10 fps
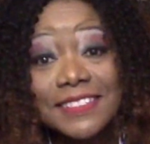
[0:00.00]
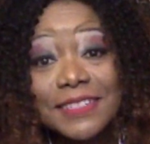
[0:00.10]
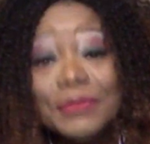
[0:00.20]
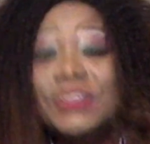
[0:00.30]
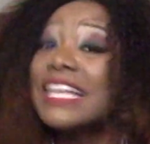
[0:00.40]

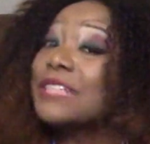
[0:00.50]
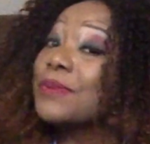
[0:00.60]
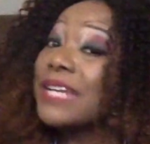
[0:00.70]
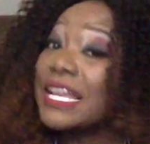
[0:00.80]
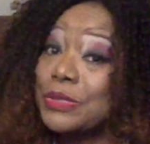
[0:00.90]
Because that's
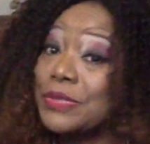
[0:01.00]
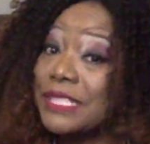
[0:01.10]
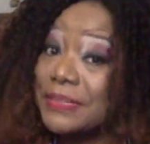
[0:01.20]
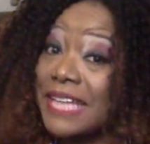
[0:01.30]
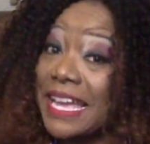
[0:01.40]
what I do
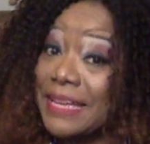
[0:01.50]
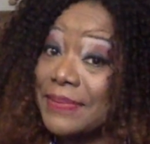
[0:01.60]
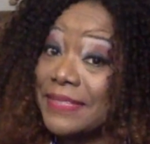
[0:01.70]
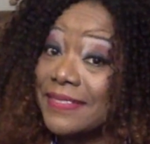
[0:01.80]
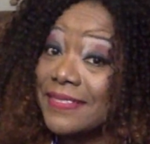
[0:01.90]

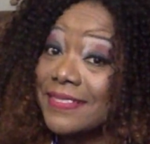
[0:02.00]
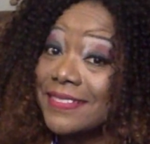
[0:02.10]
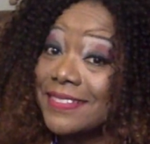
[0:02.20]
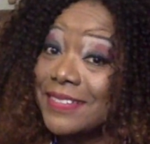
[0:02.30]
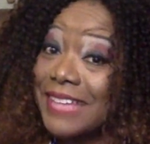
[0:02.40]
sometimes.
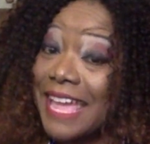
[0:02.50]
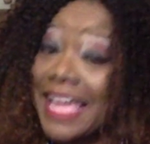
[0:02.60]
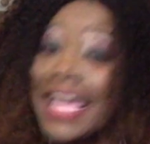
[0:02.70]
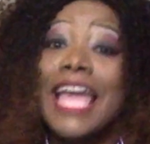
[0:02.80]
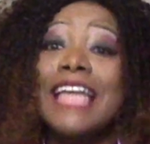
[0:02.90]

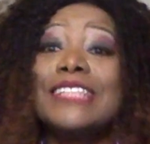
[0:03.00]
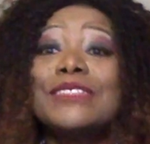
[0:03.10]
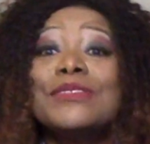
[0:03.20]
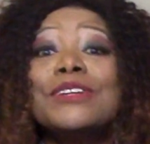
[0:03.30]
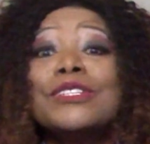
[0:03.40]
Okay.
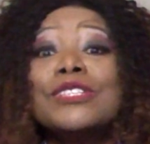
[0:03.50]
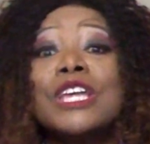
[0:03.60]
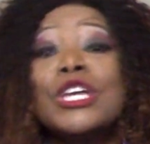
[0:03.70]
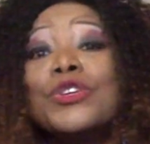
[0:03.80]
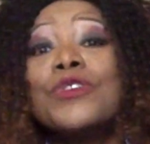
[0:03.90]
Do not,
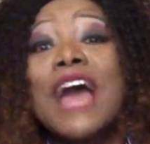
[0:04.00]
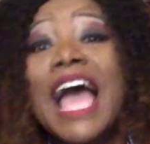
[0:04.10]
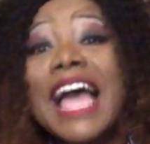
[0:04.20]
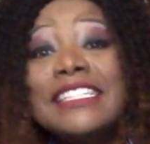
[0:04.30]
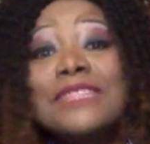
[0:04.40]
you
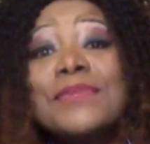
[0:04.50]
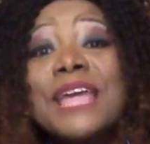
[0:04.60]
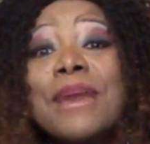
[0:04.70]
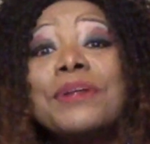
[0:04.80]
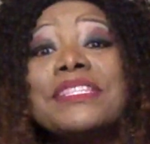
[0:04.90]
asked me
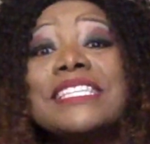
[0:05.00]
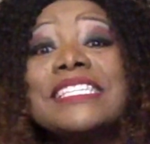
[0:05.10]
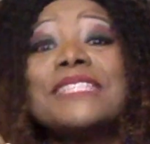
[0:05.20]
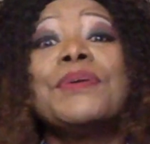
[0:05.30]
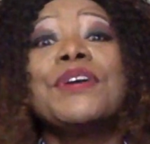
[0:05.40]
about
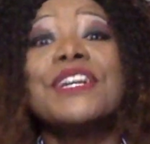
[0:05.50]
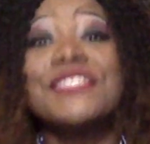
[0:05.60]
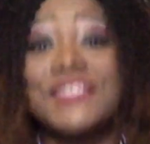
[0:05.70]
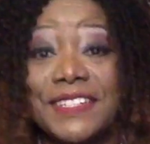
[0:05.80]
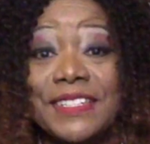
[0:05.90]
this
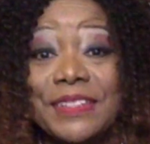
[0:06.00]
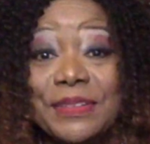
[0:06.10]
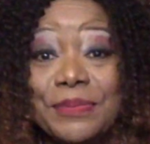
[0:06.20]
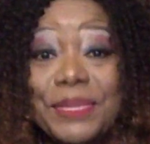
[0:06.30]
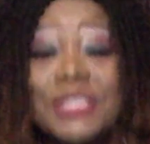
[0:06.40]
person.
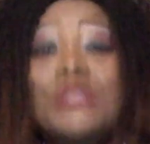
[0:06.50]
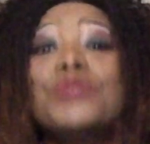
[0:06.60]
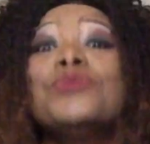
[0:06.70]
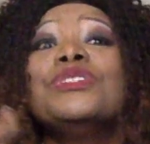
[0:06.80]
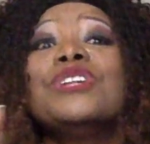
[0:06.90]
But
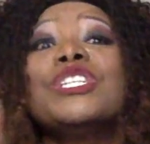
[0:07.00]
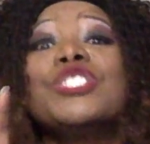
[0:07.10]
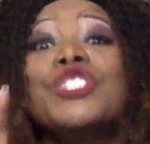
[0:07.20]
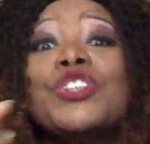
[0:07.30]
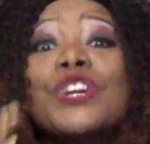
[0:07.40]
do not
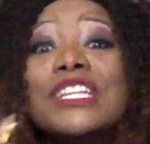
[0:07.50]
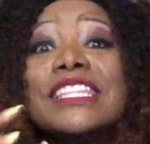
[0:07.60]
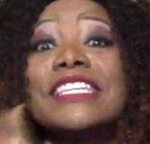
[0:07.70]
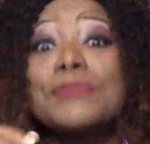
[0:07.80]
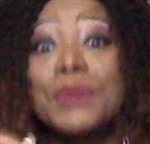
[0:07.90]
show
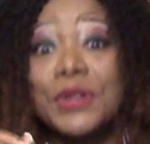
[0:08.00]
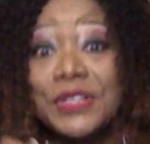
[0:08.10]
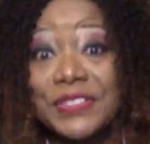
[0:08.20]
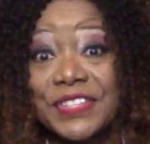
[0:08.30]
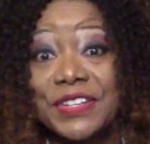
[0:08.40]
this
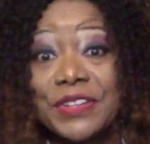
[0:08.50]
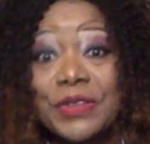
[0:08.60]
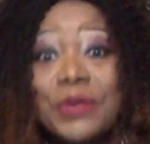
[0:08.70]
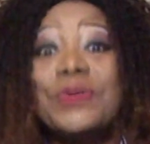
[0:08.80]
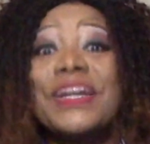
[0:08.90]
person
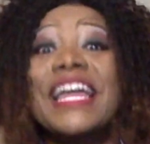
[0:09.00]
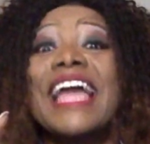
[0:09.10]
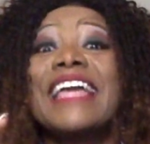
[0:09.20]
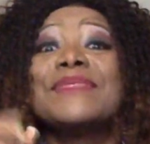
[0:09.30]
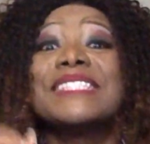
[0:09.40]
what
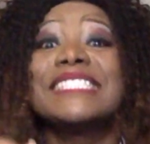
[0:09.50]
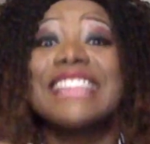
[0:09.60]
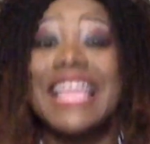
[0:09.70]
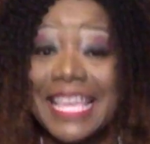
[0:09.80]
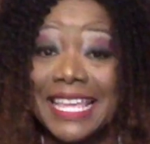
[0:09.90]
I am
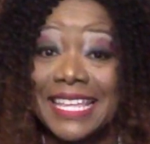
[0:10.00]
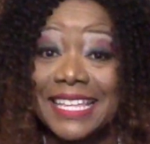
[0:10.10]
saying.